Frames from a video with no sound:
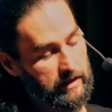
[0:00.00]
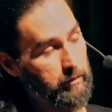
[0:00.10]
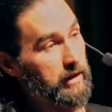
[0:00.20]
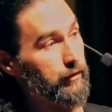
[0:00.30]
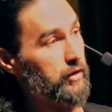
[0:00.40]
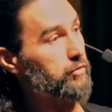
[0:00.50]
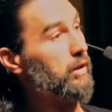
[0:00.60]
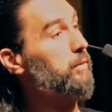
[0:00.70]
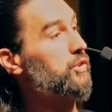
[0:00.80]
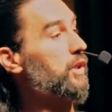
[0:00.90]
and we give you these
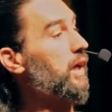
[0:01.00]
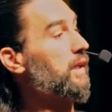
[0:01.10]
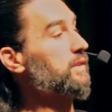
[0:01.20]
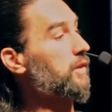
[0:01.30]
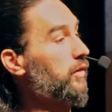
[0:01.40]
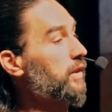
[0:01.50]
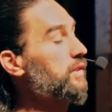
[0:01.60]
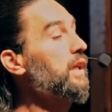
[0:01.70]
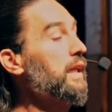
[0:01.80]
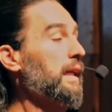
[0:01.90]
rabies shots and all this.
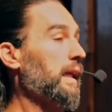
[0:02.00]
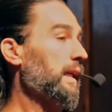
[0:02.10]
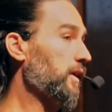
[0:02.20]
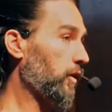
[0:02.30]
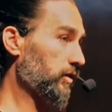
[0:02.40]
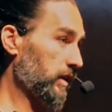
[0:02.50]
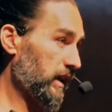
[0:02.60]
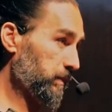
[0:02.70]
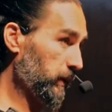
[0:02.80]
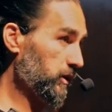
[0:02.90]
And he calls
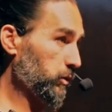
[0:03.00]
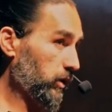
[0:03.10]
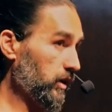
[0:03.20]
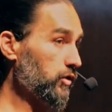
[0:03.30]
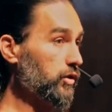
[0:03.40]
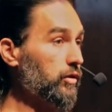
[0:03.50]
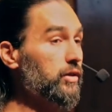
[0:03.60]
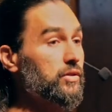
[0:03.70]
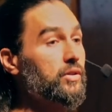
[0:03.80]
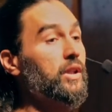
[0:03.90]
us because we're the
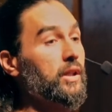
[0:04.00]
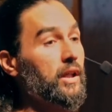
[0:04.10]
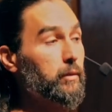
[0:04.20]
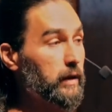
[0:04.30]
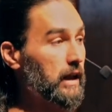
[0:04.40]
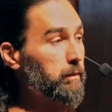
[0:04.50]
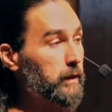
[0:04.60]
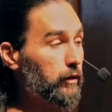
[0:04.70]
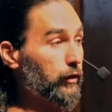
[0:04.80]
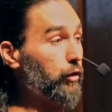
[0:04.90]
insurance, and we get a
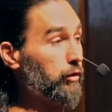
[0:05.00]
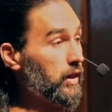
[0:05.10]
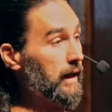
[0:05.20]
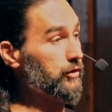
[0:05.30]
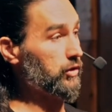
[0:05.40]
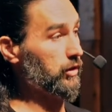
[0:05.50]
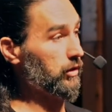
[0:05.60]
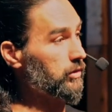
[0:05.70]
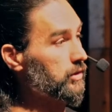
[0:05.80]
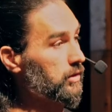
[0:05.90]
bill for 3,000
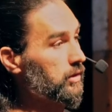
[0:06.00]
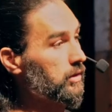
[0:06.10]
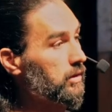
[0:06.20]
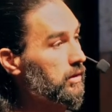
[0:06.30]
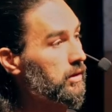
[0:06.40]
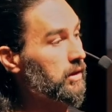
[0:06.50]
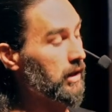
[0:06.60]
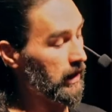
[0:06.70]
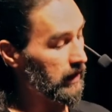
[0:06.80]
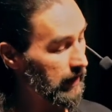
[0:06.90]
euros.
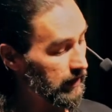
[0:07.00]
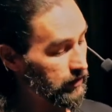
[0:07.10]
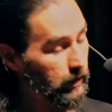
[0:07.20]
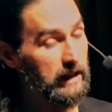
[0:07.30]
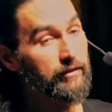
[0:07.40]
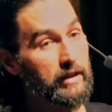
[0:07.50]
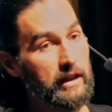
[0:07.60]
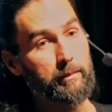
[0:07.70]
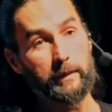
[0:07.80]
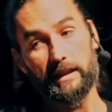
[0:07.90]
Yeah, so even in
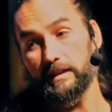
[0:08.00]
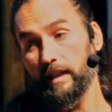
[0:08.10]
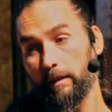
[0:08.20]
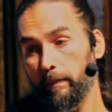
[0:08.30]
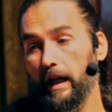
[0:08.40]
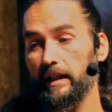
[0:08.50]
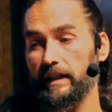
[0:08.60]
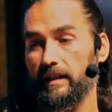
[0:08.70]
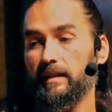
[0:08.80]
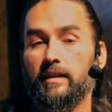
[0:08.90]
a place like
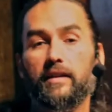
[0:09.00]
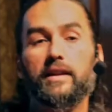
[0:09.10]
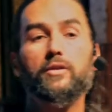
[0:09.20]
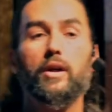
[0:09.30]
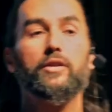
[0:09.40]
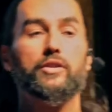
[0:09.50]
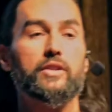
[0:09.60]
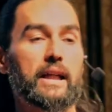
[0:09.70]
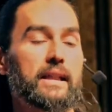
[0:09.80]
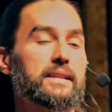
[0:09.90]
Bali, the thing to
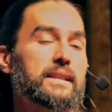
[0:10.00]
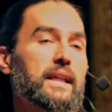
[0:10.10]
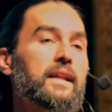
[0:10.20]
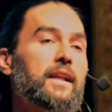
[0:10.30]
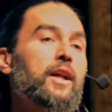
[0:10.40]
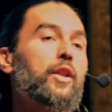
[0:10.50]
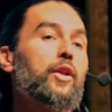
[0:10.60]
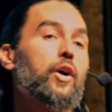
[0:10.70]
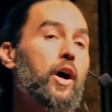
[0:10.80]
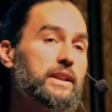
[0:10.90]
understand is that the
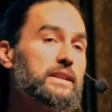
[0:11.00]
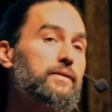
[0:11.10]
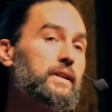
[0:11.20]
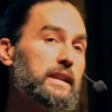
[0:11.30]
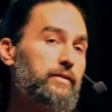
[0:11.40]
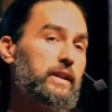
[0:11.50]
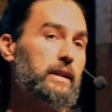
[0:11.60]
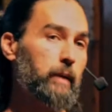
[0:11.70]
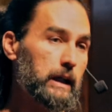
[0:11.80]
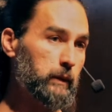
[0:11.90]
cost of
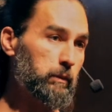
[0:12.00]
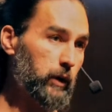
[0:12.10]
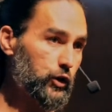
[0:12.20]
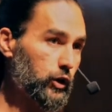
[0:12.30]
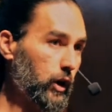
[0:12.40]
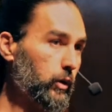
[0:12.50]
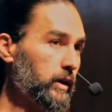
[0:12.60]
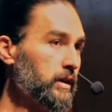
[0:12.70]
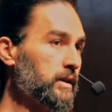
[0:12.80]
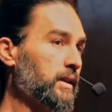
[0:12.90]
living might be much
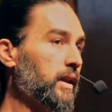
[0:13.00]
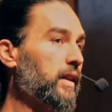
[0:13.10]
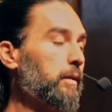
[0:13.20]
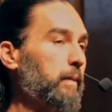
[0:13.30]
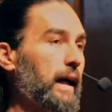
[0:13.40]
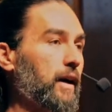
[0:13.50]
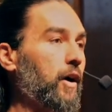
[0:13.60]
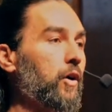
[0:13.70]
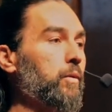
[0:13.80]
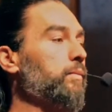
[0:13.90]
lower than back
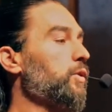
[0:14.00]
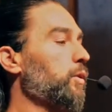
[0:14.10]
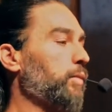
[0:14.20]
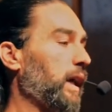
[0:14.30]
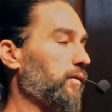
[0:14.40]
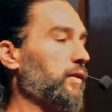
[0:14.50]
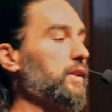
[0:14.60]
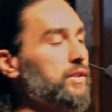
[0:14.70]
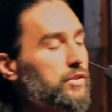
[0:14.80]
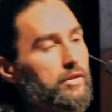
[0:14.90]
home. Your
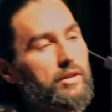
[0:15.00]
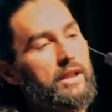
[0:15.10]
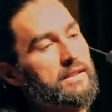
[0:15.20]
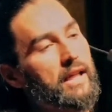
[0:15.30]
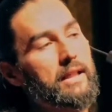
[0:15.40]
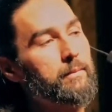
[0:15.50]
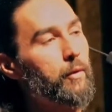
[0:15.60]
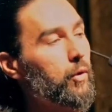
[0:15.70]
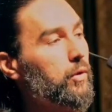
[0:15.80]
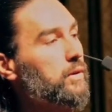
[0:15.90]
breakfast, your acai
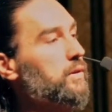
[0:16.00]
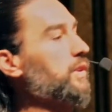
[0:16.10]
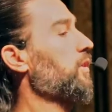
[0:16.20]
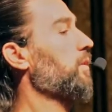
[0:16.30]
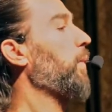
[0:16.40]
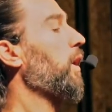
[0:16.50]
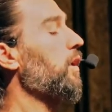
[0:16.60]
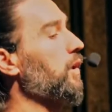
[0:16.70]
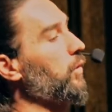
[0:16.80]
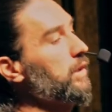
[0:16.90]
bowl, your
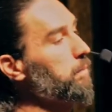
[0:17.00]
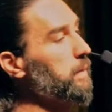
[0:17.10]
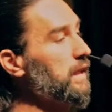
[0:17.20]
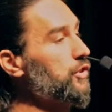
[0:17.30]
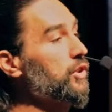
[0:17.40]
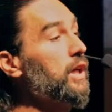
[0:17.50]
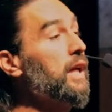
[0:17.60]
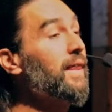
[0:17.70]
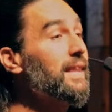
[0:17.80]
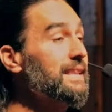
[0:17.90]
bungalow on the beach,
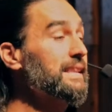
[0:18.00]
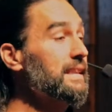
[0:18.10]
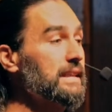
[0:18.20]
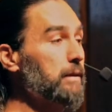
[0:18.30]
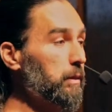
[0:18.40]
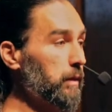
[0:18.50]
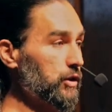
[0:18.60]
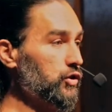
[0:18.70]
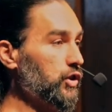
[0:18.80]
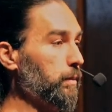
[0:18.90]
these things can be
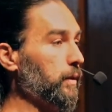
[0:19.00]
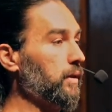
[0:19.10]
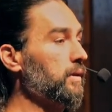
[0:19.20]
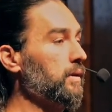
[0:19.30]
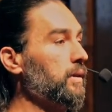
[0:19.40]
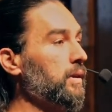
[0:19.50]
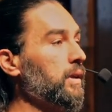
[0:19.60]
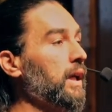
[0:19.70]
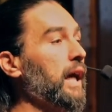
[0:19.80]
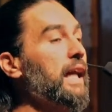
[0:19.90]
much cheaper.
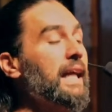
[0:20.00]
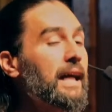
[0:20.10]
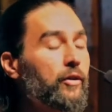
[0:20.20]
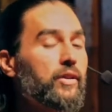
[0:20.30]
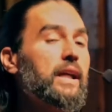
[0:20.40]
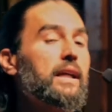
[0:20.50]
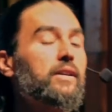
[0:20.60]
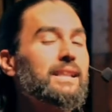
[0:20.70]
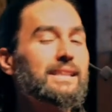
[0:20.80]
And healthcare, in